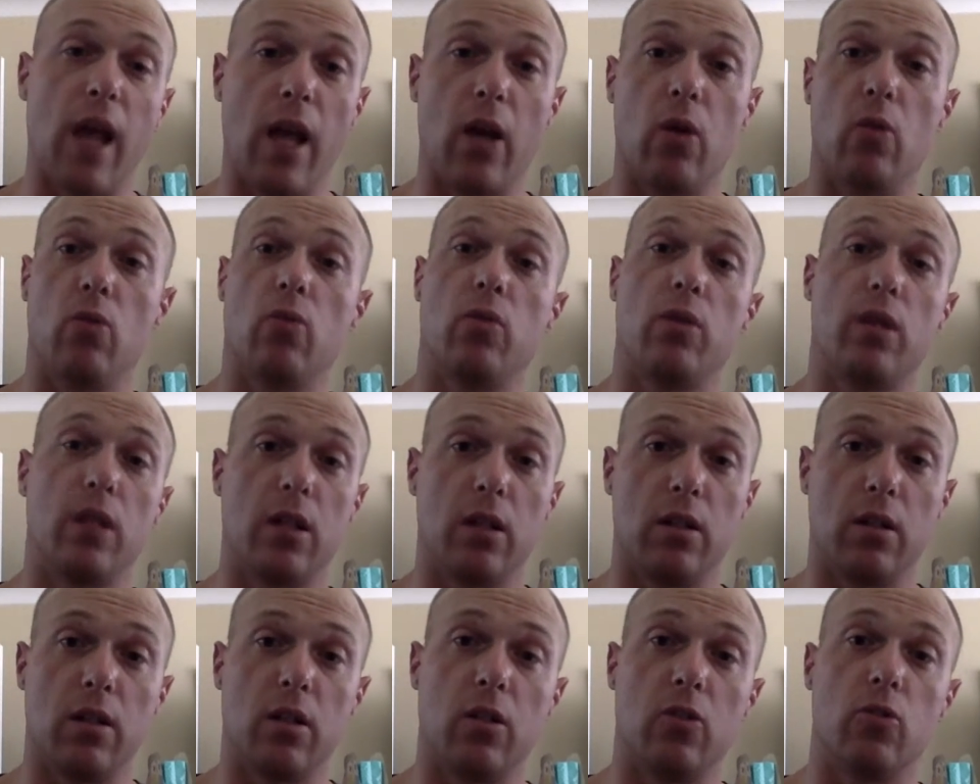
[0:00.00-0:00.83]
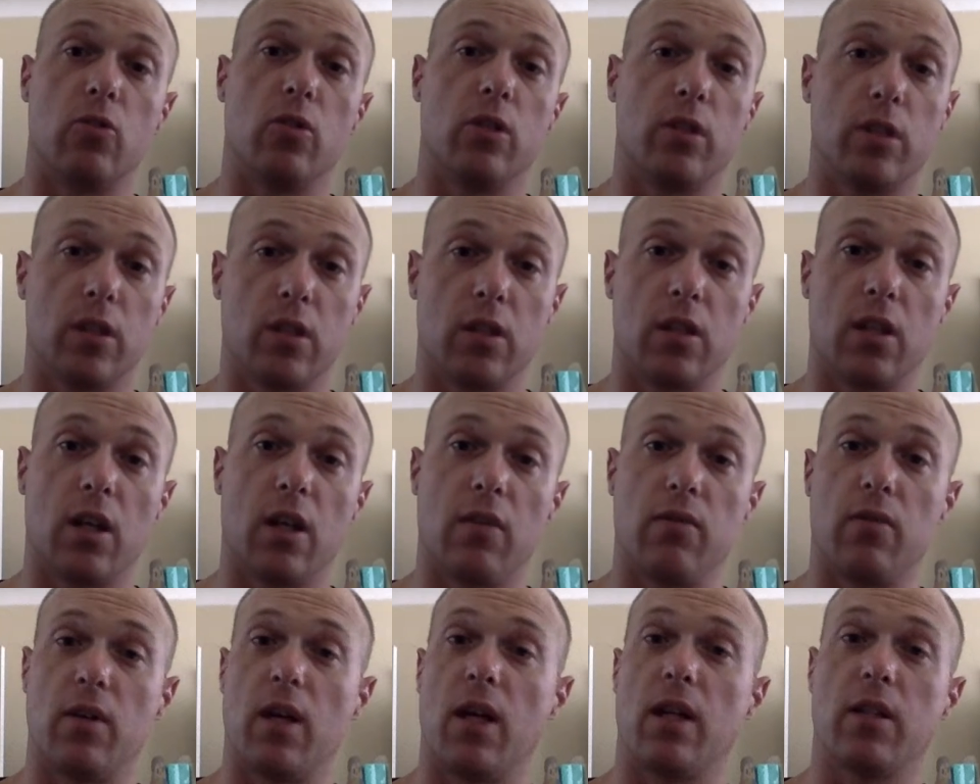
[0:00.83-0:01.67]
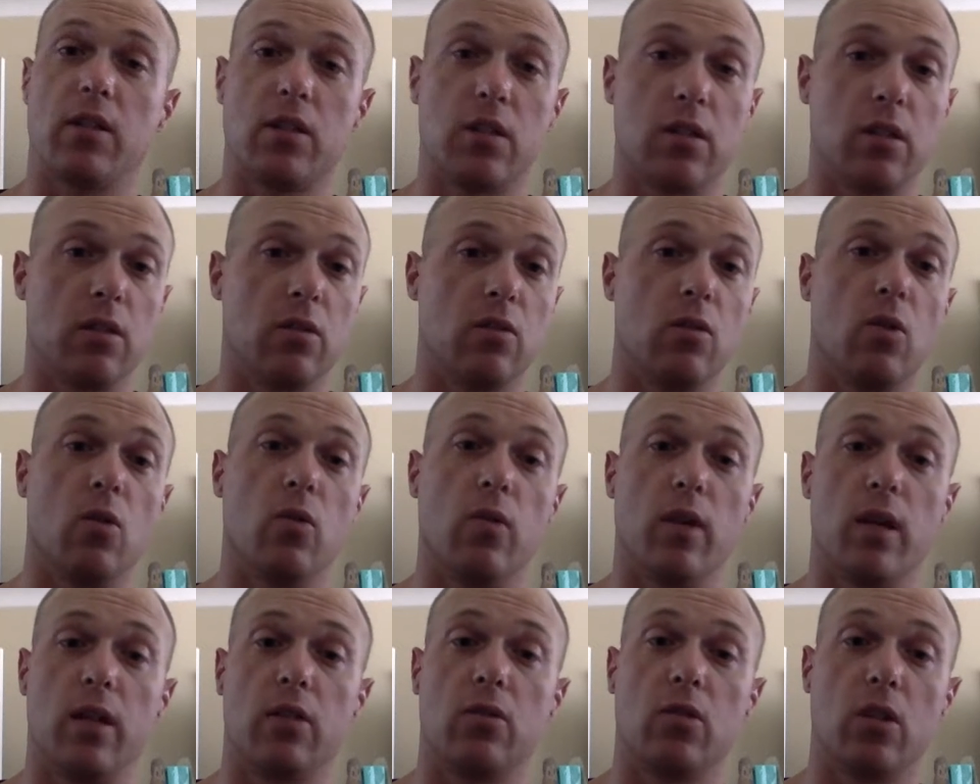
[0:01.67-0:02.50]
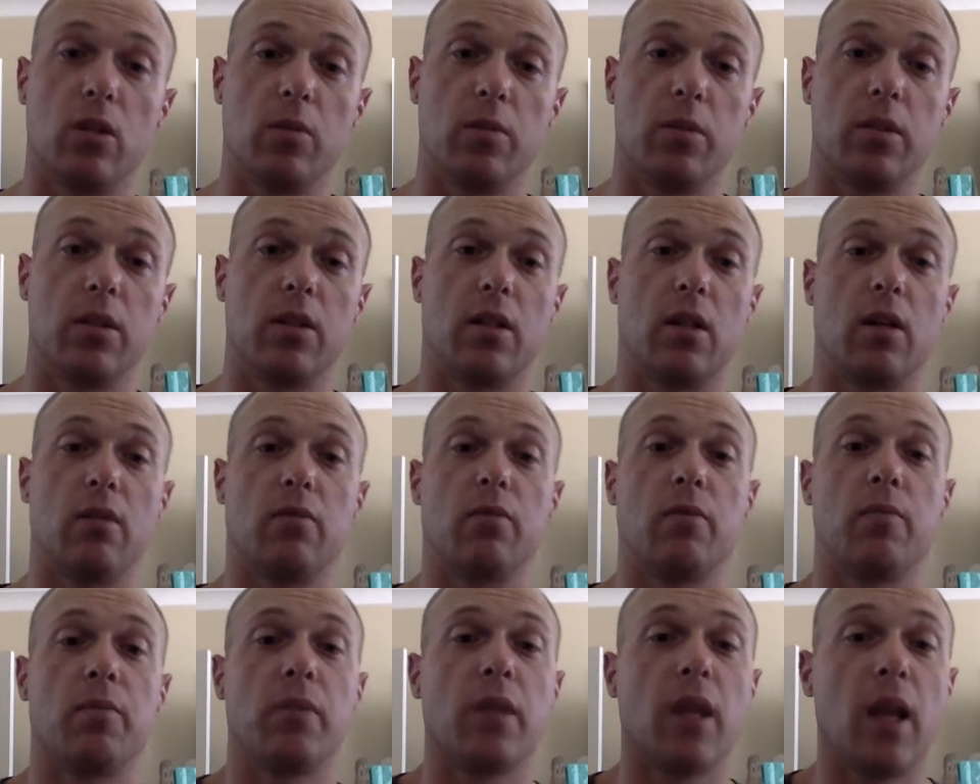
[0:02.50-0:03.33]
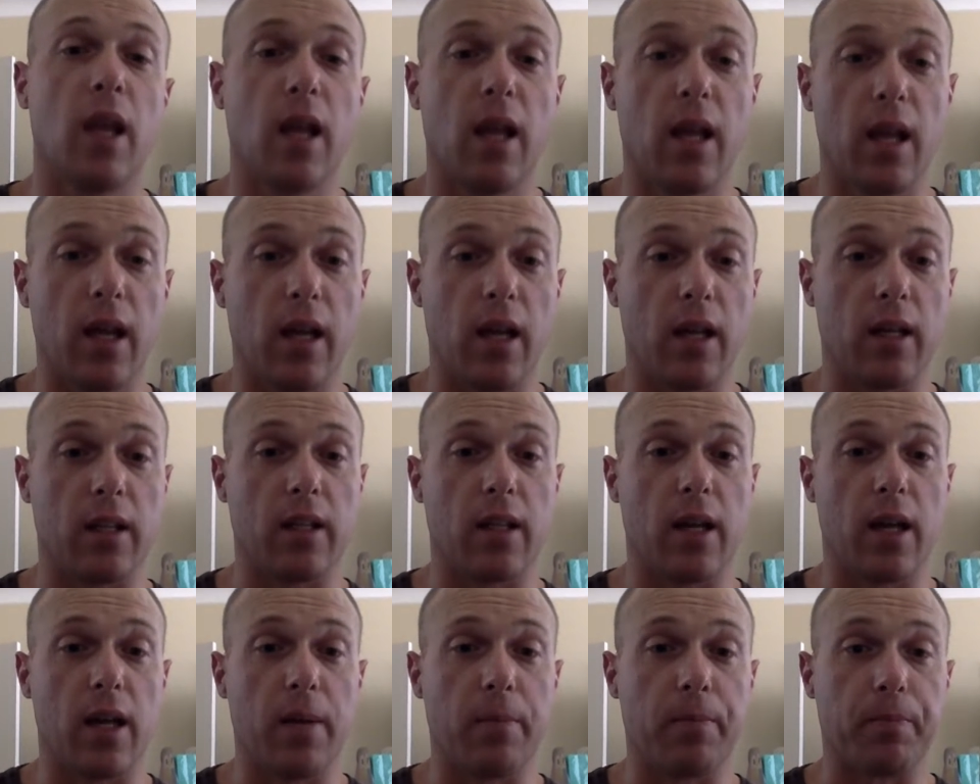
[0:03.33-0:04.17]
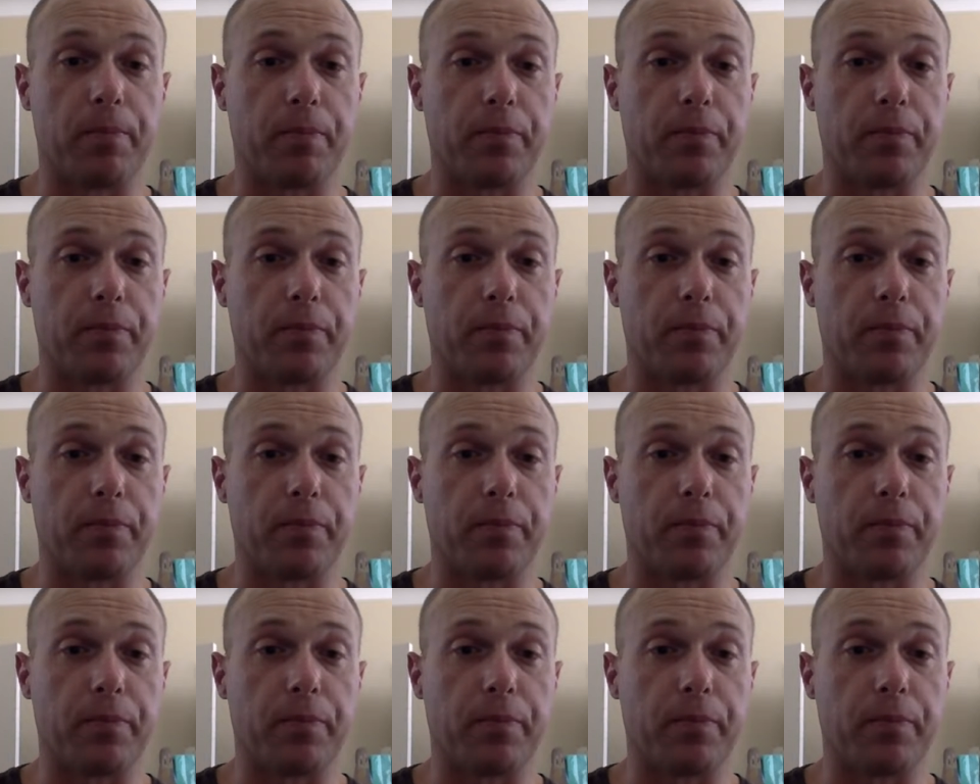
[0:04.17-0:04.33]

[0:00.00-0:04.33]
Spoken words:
healthy, nutritious stuff, nuts and all that type of stuff. Okay.